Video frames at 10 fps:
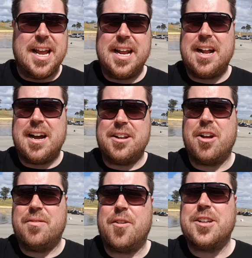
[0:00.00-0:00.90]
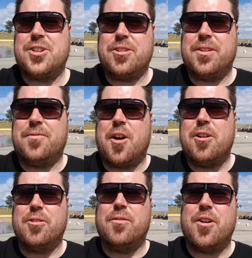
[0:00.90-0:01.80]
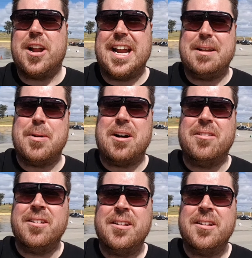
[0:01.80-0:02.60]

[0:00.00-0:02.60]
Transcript: it uh, notifies you on your phone or via email.